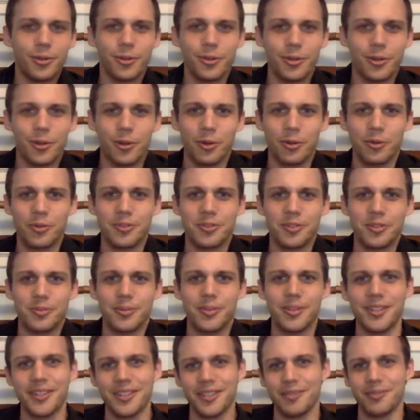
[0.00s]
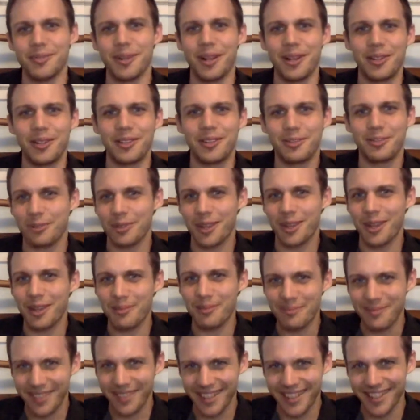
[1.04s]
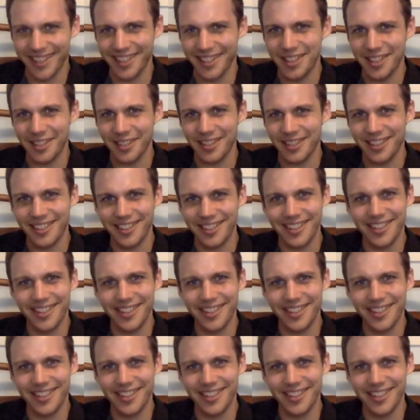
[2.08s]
really hold too many rallies with him initially